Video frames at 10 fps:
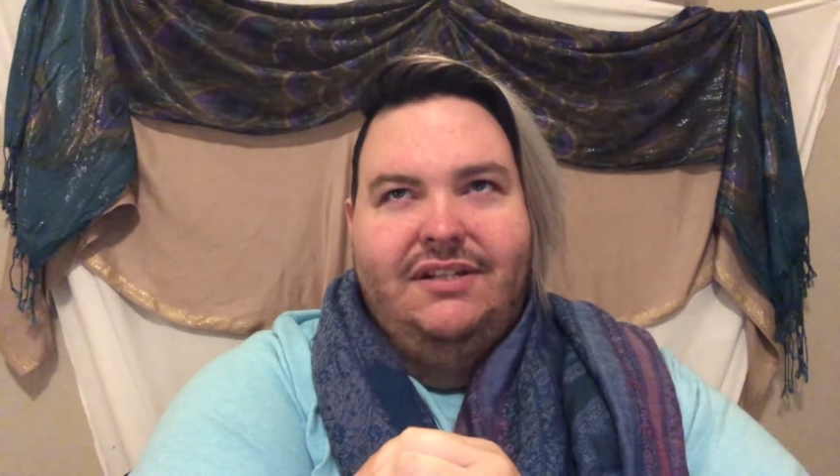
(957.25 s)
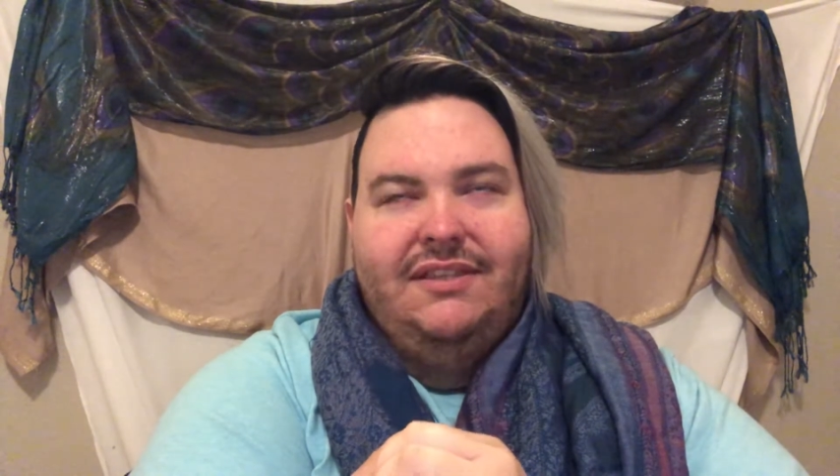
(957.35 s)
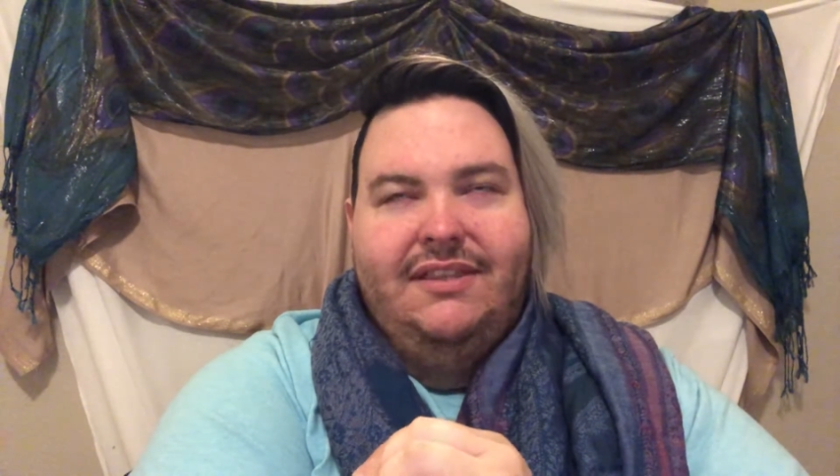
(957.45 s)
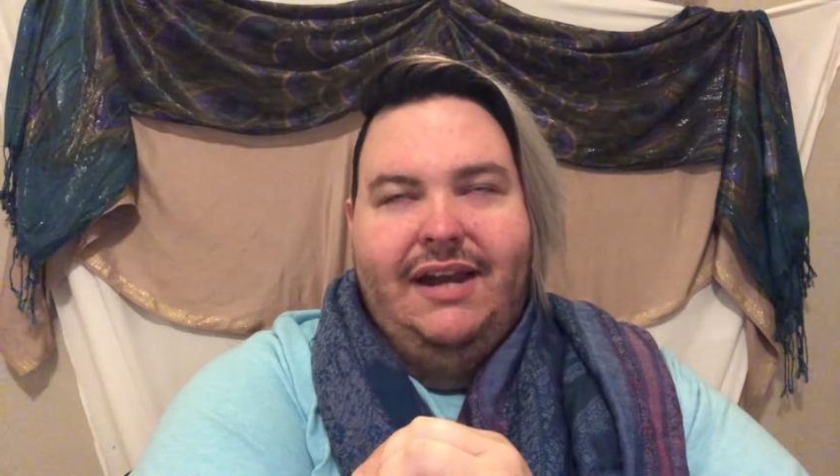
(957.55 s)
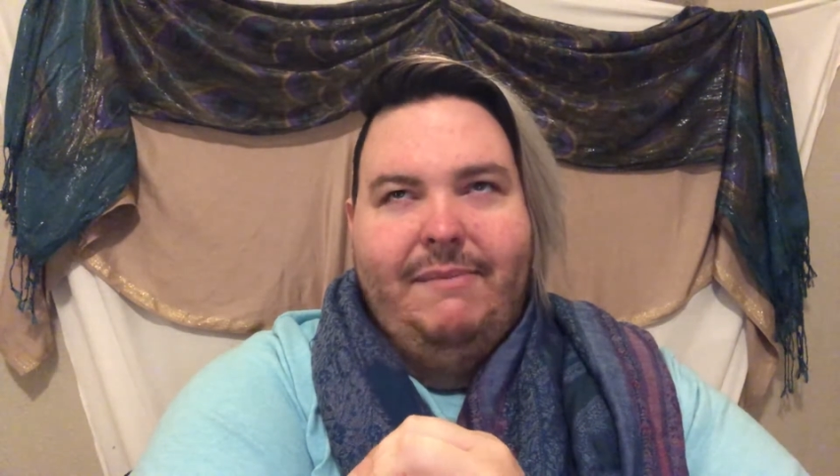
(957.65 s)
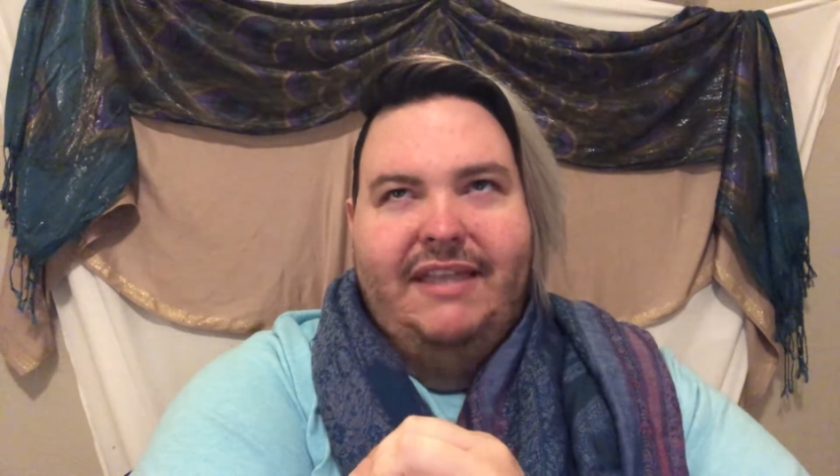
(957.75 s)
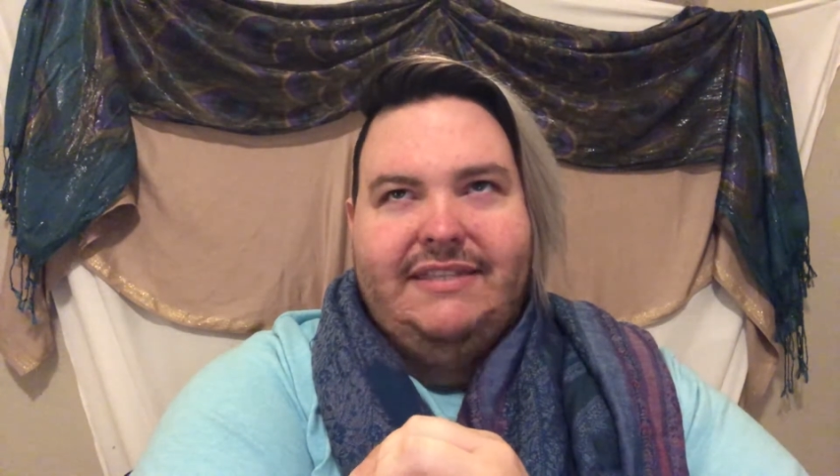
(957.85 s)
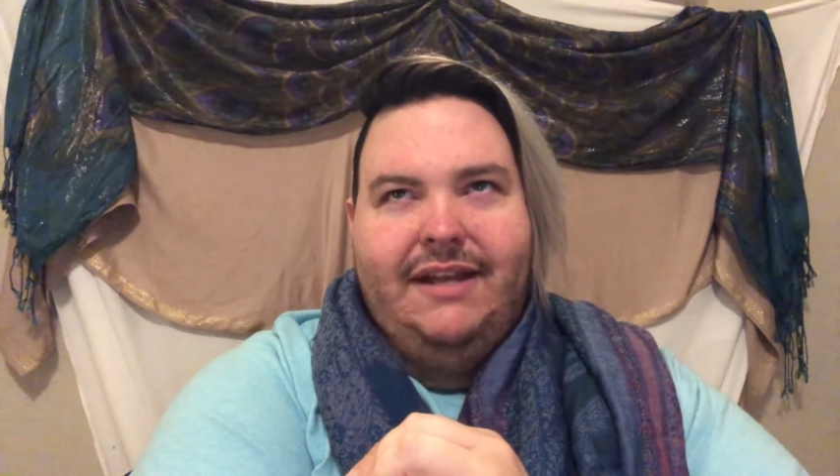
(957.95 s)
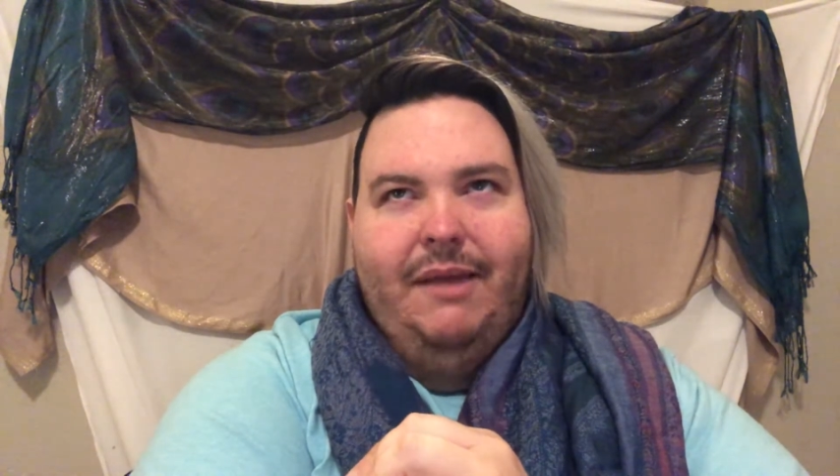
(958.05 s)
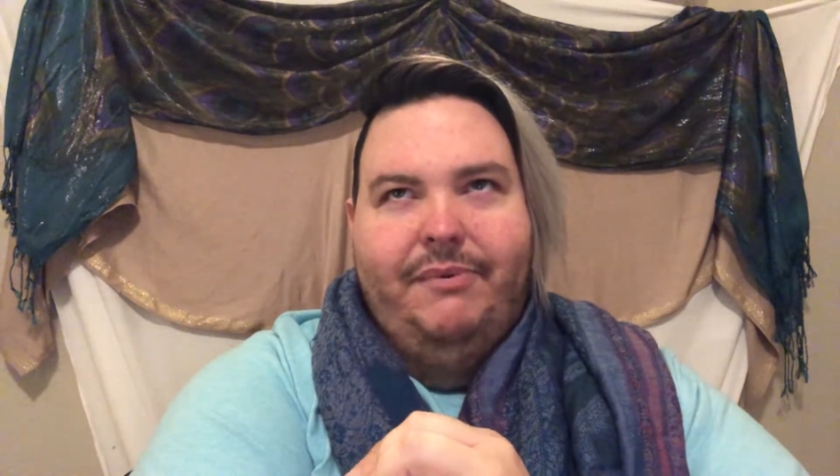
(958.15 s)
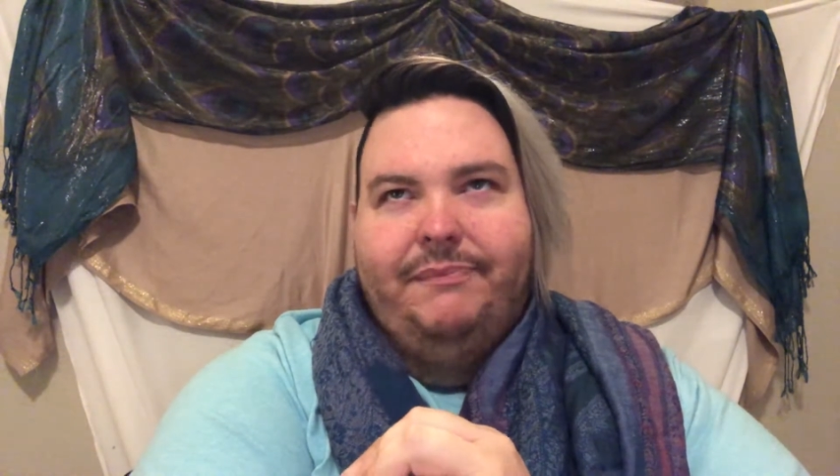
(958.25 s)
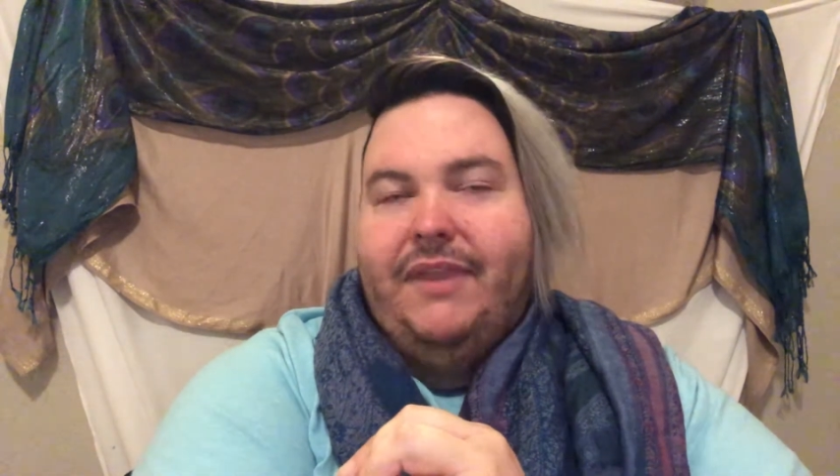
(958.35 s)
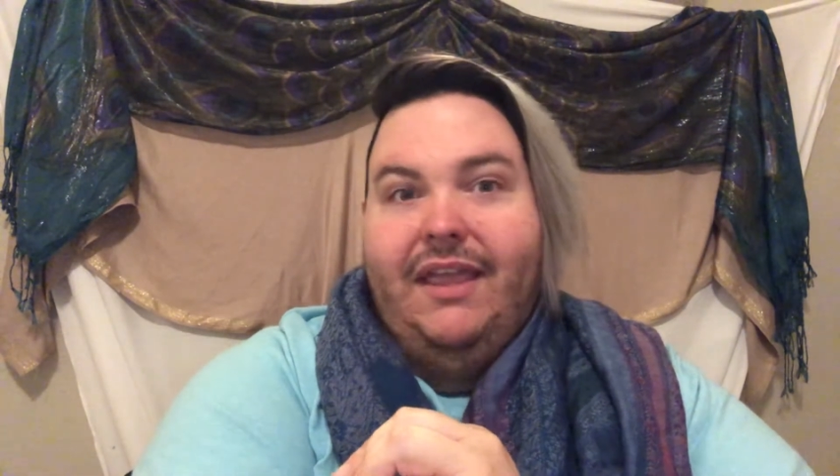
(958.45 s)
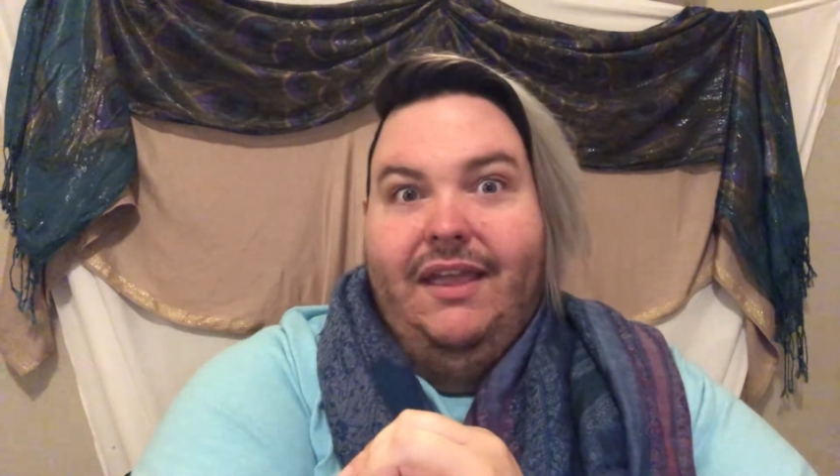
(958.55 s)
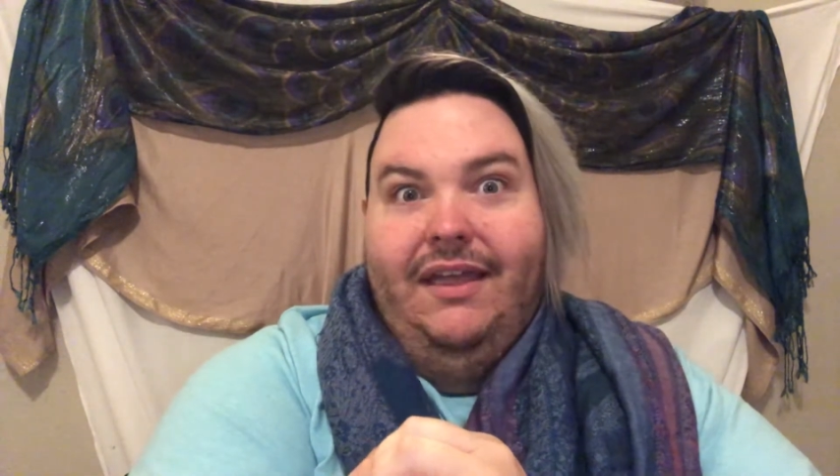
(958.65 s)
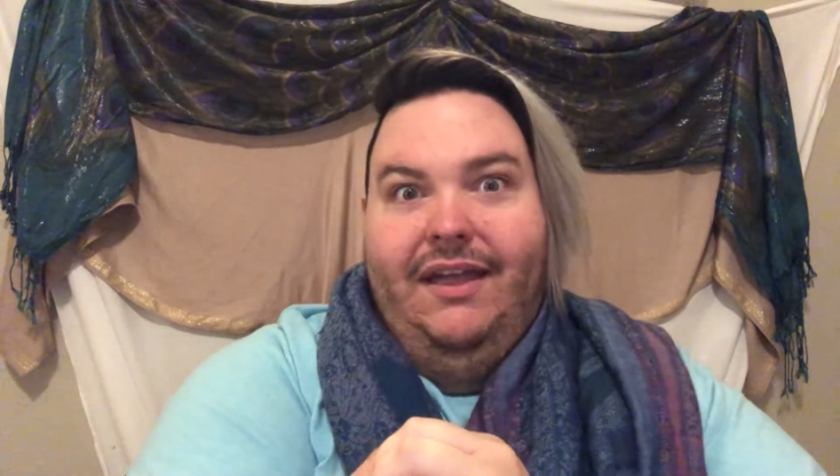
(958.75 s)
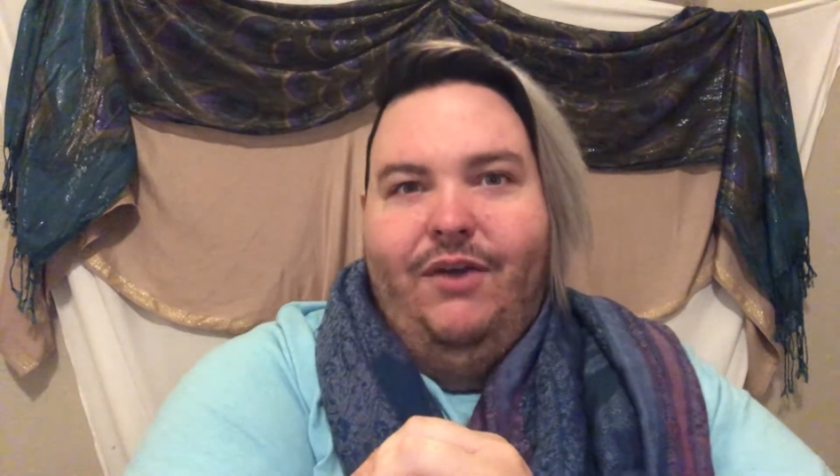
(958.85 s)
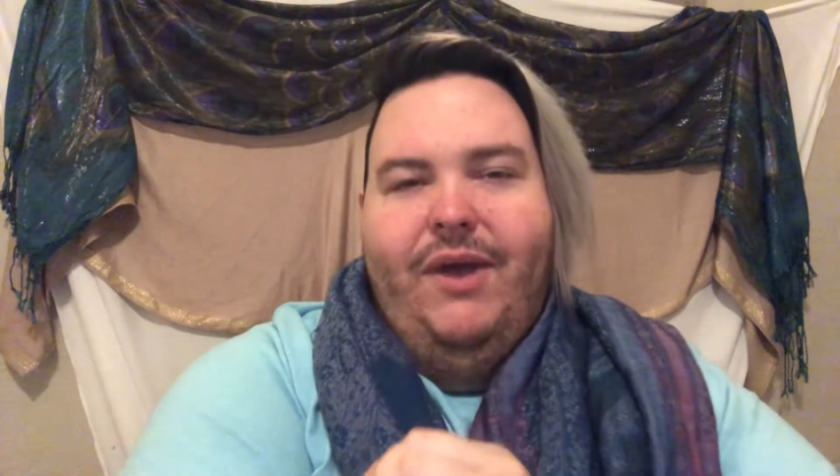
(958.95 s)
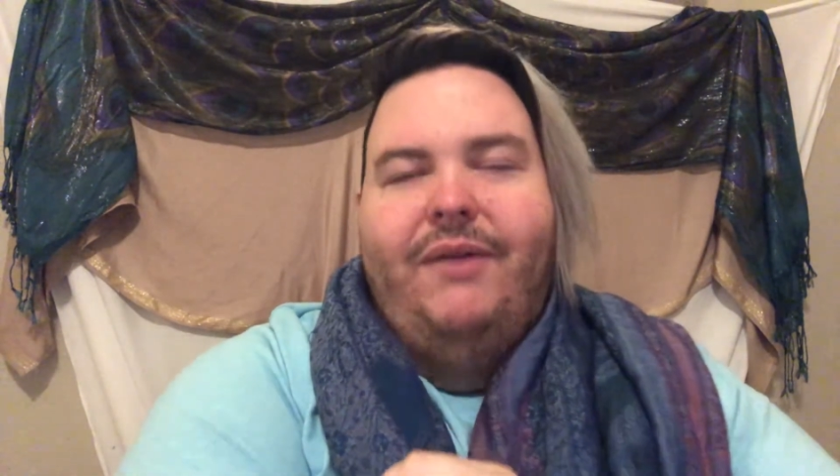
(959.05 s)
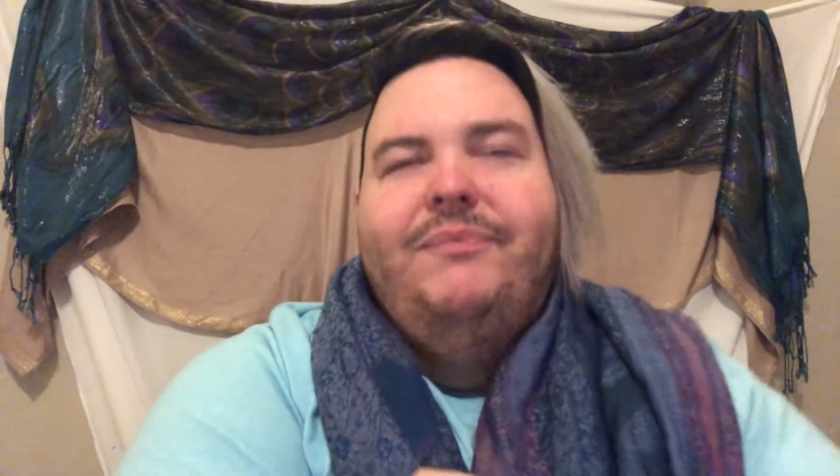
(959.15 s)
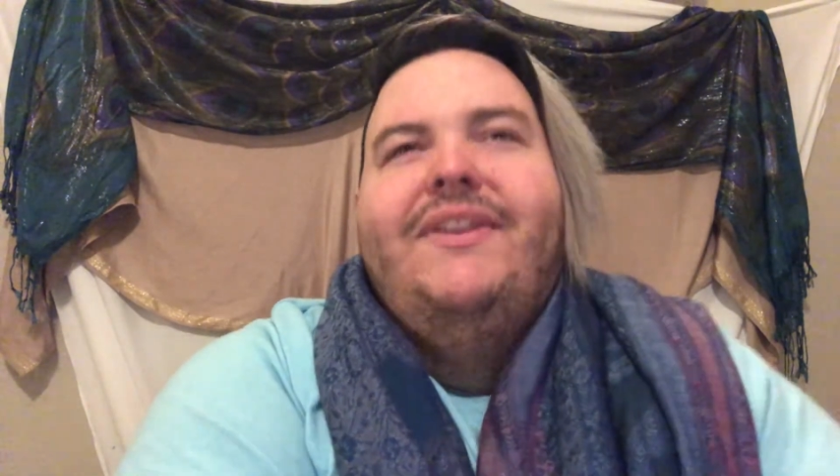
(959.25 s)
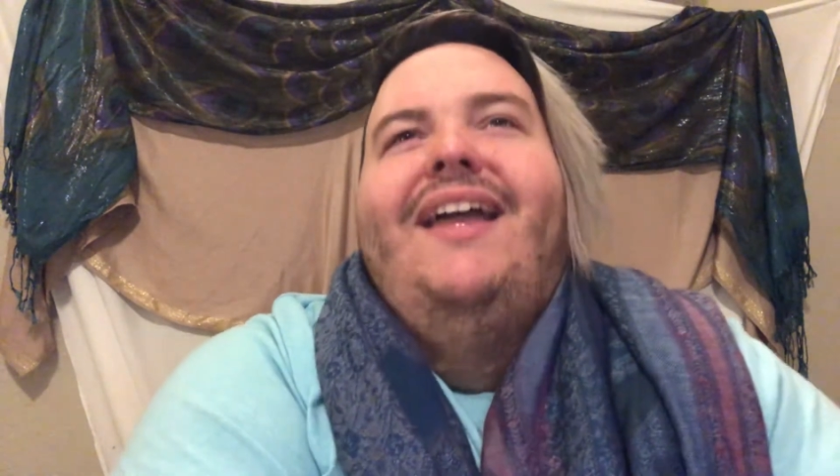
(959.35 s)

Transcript: and then I mess it up. Oh well.